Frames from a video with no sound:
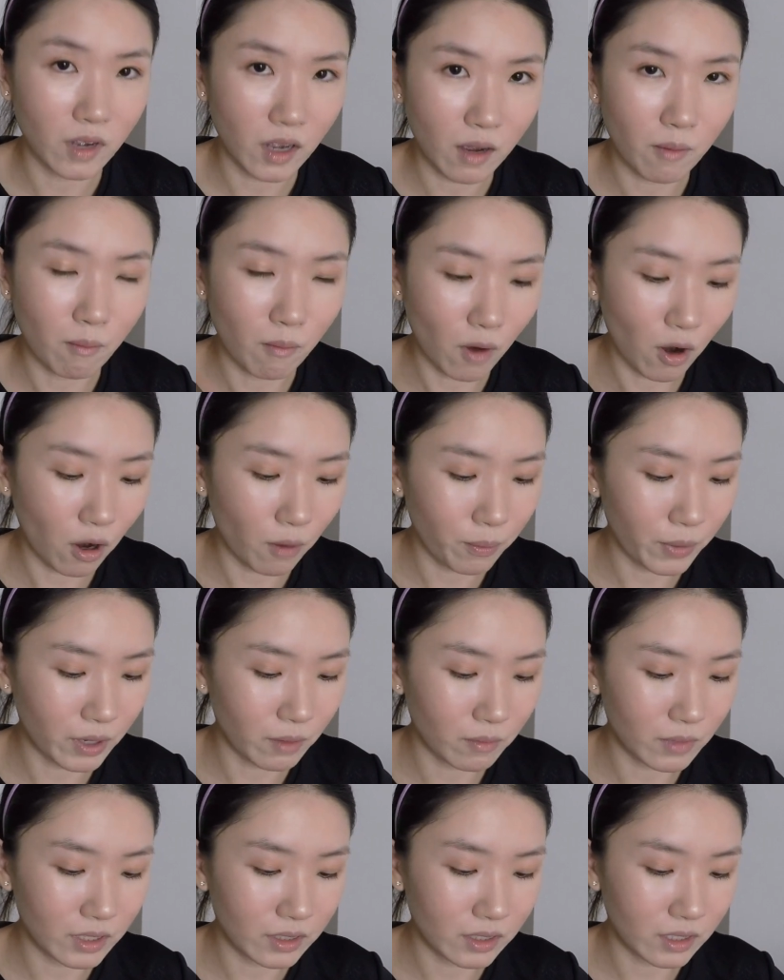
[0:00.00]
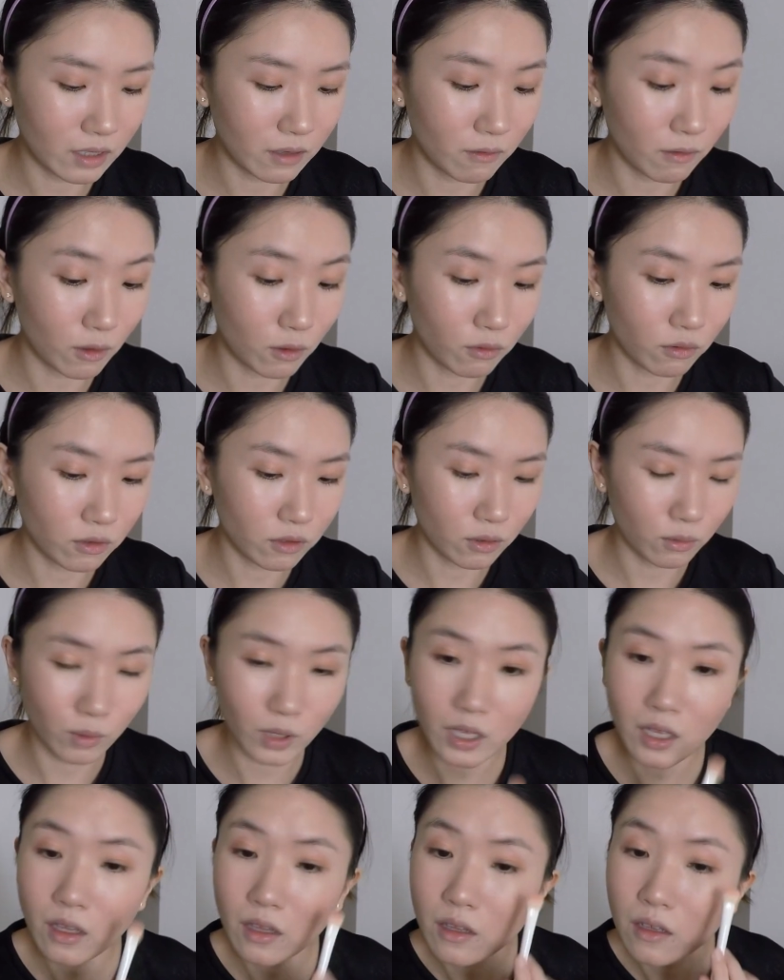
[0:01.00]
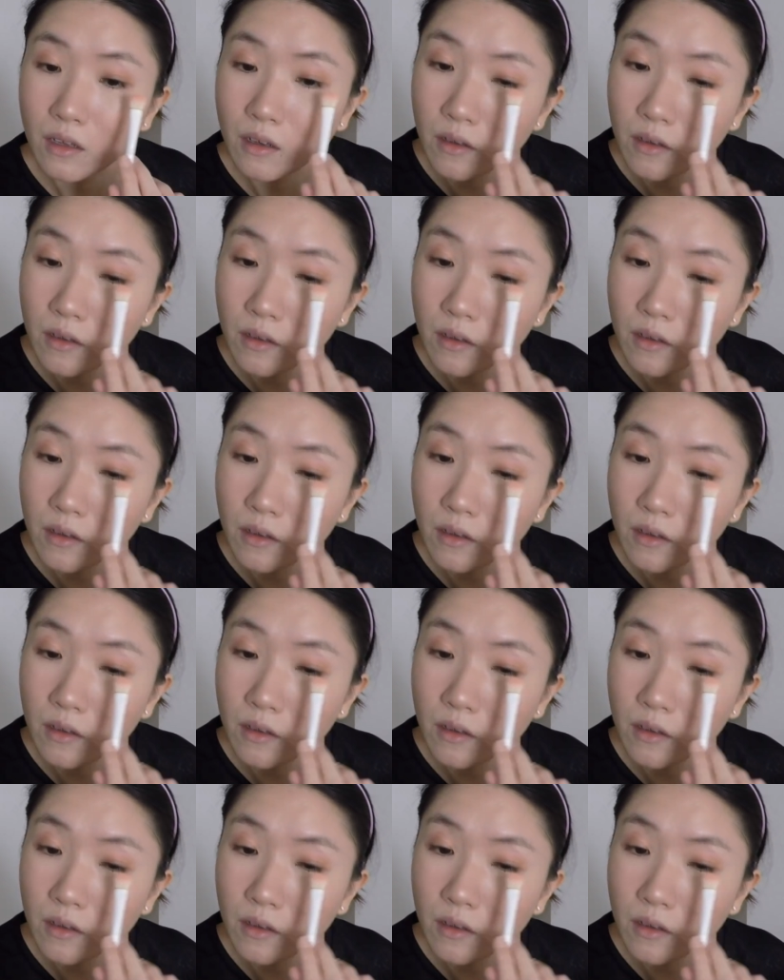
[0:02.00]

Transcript: a more pigmented look to it.